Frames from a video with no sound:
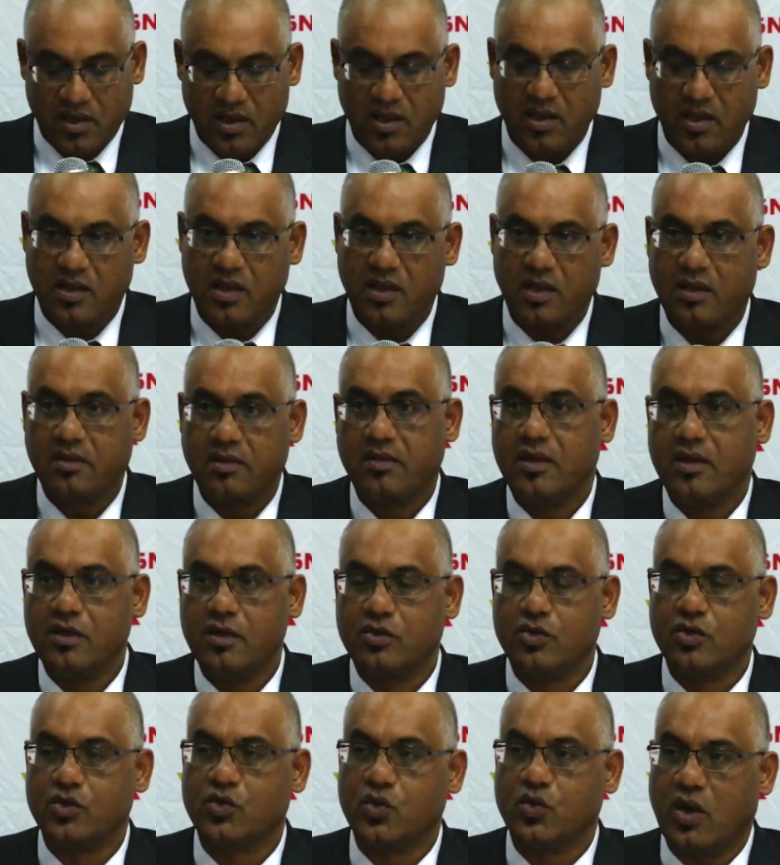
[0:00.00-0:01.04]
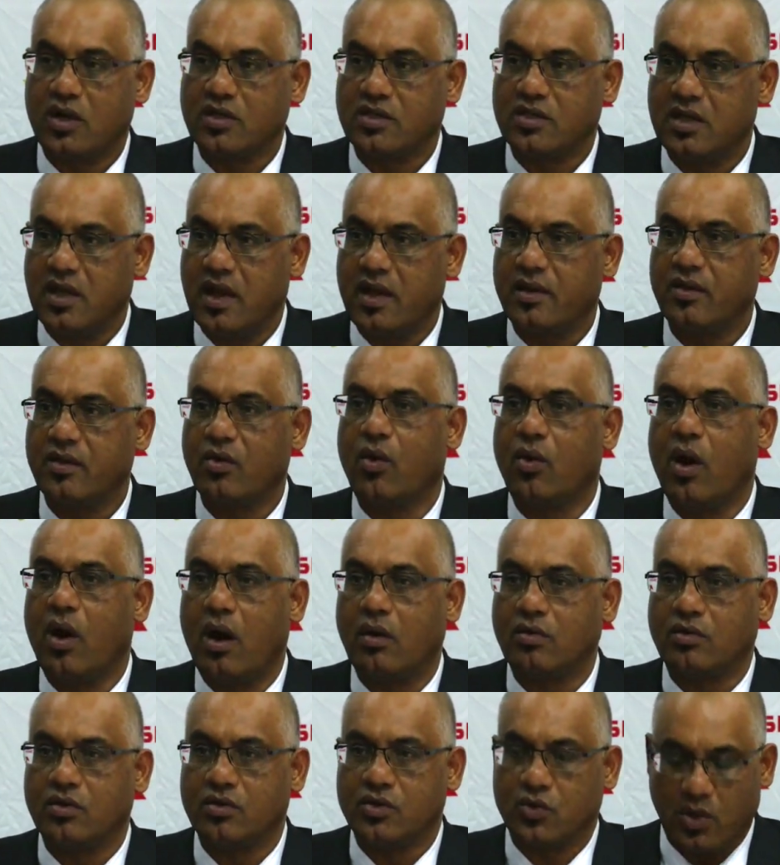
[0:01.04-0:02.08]
either into Swaziland or
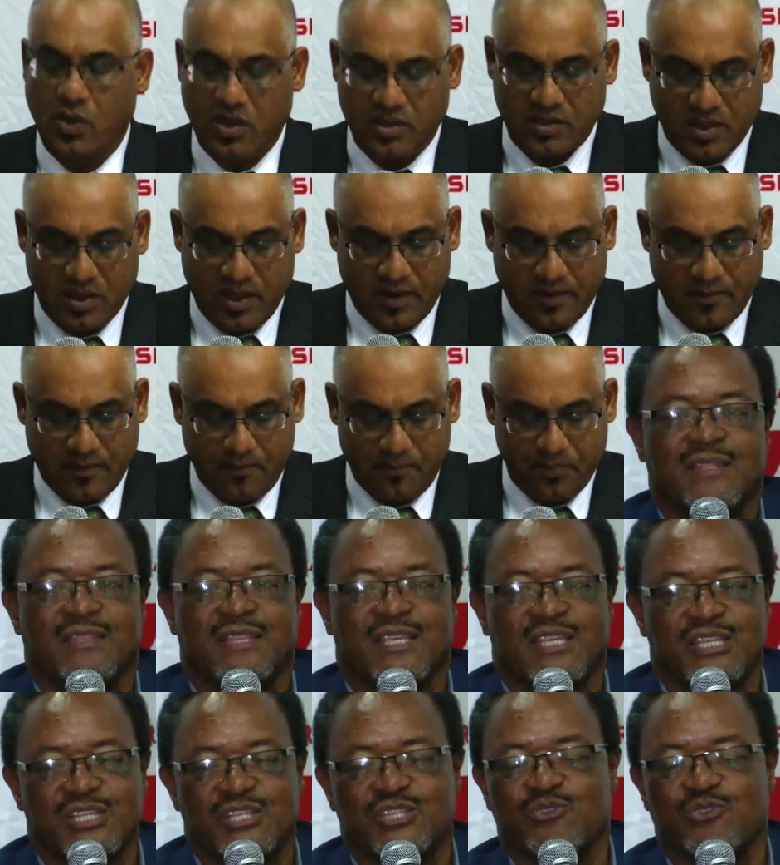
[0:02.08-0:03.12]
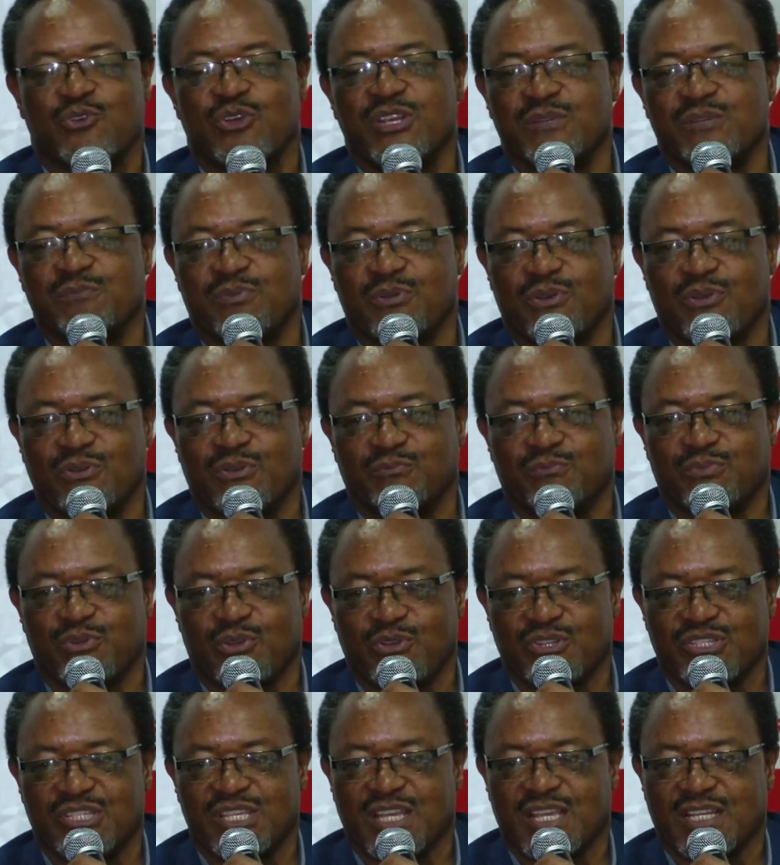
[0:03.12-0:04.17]
out of Swaziland. This joint pro
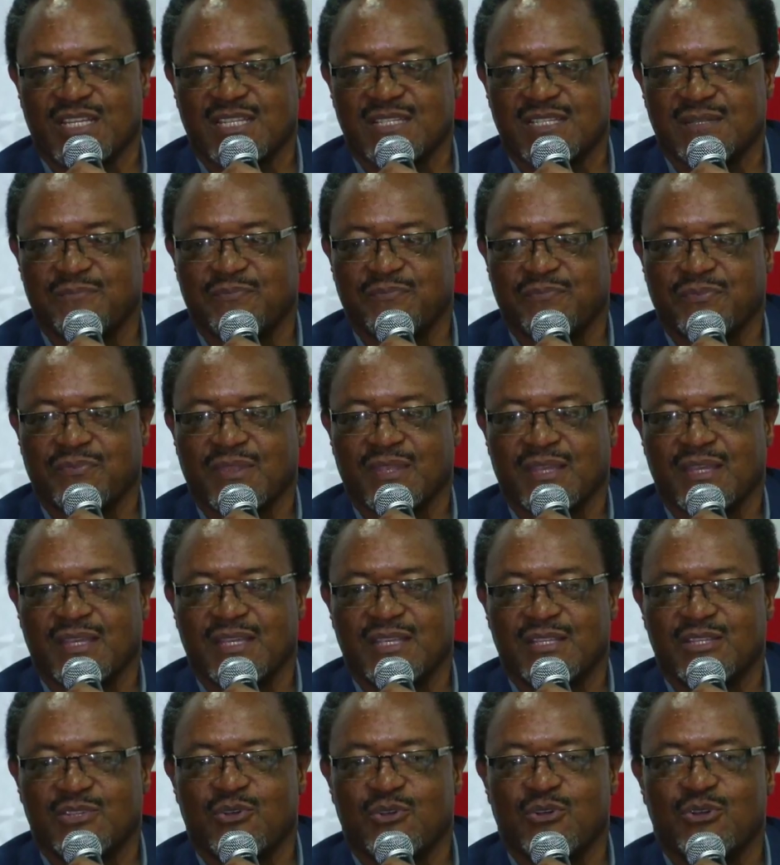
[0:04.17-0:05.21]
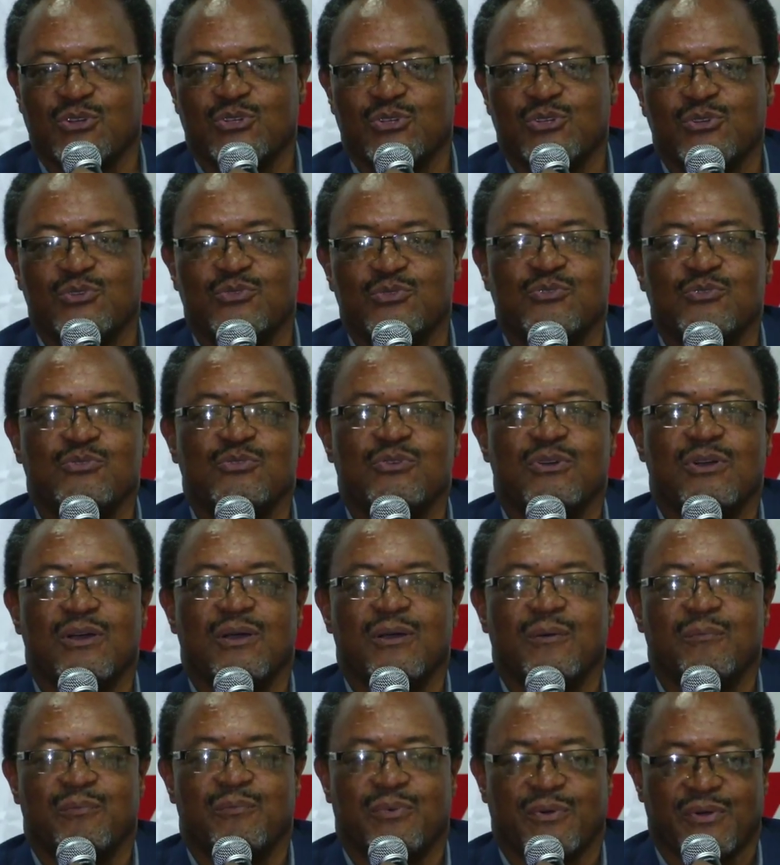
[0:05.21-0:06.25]
project is going to
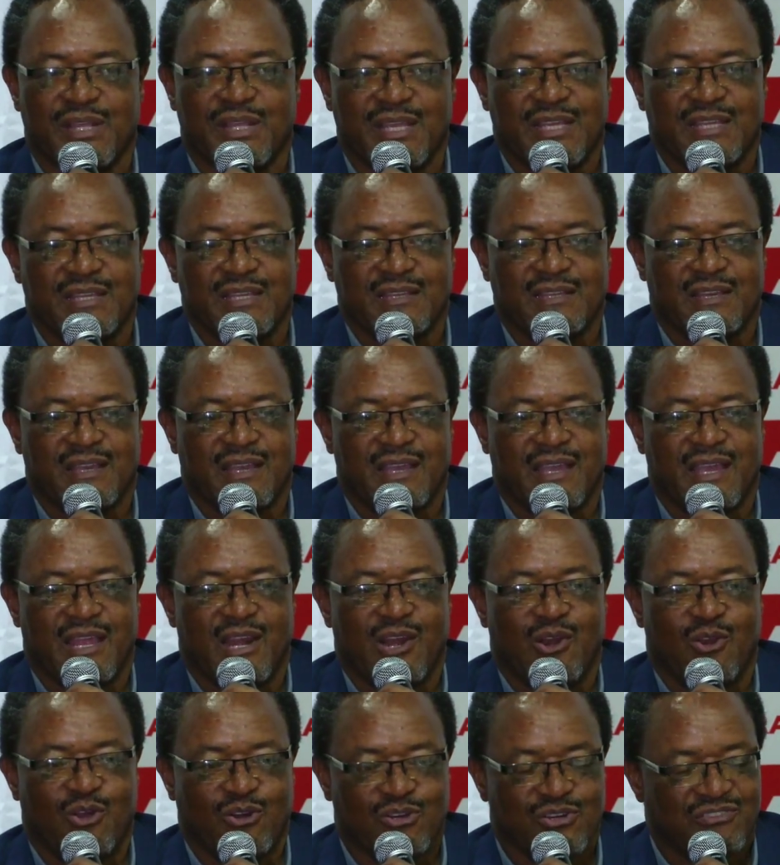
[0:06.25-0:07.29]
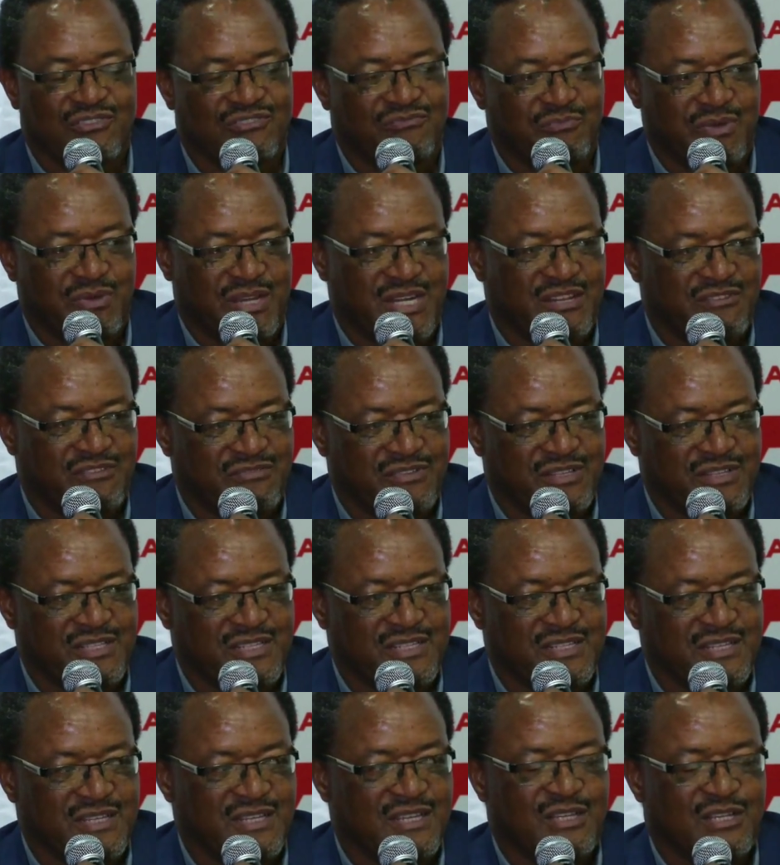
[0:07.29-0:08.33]
bring a lot of
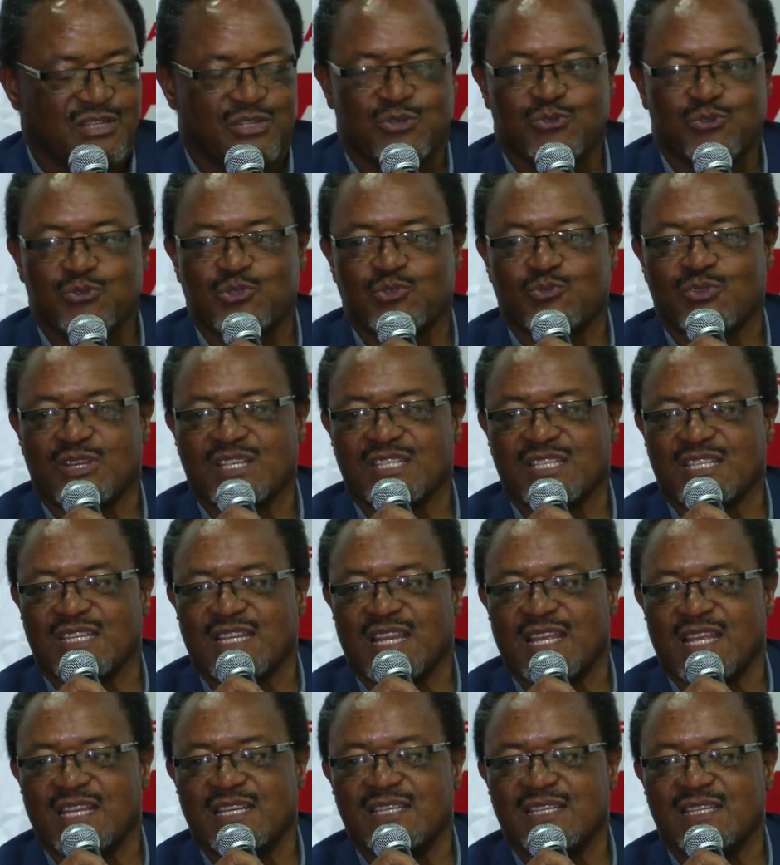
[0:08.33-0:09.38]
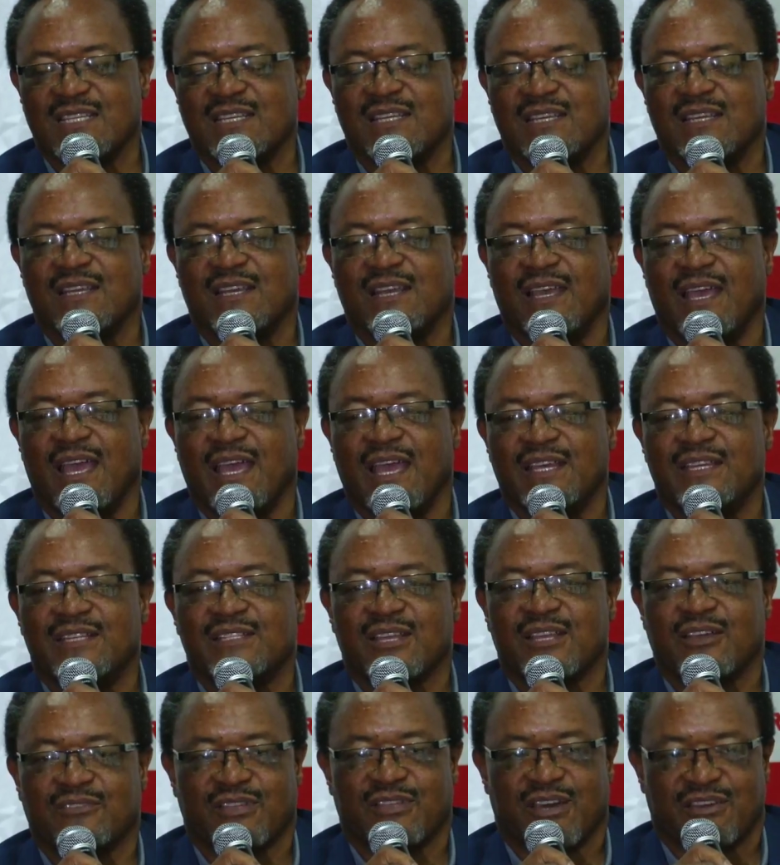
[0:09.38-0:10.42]
benefits to Swaziland and
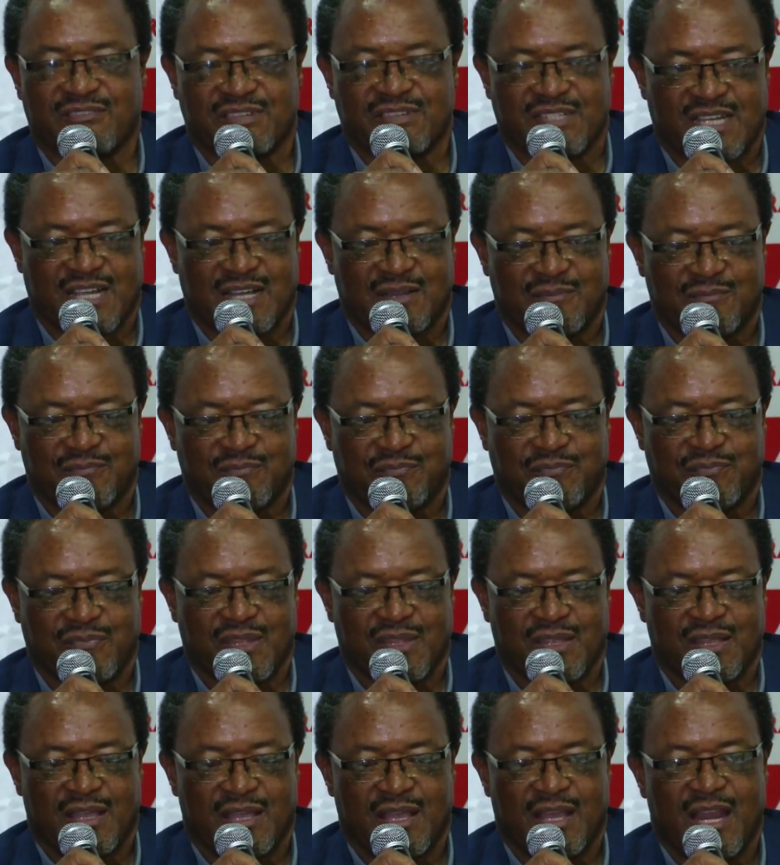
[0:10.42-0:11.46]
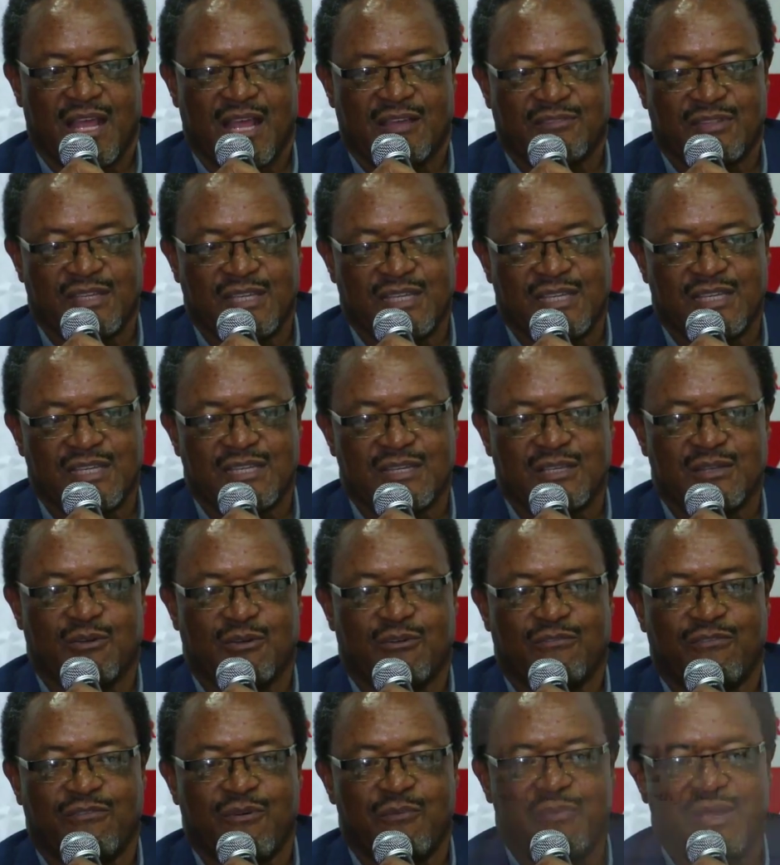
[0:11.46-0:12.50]
South Africa. And I think
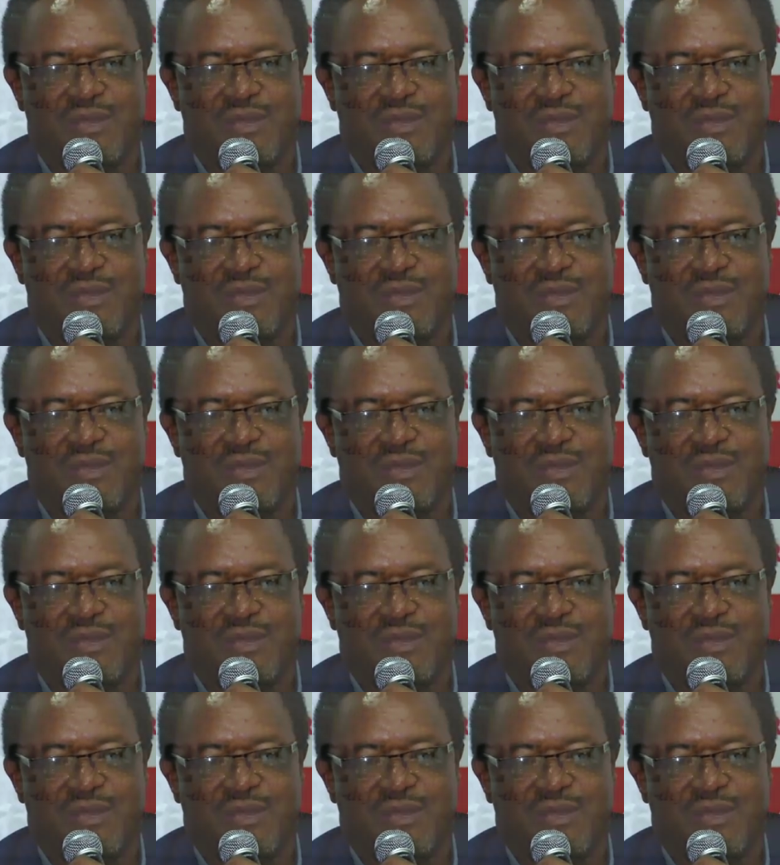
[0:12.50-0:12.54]
for